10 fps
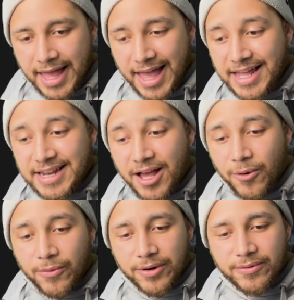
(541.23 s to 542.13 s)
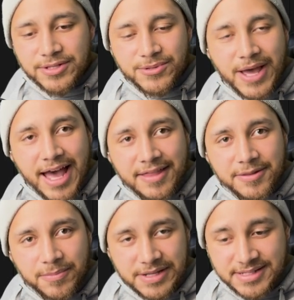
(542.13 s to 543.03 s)
And now we're going to add
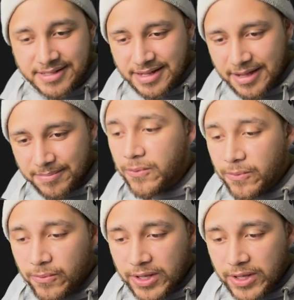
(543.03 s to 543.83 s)
the pizza time. We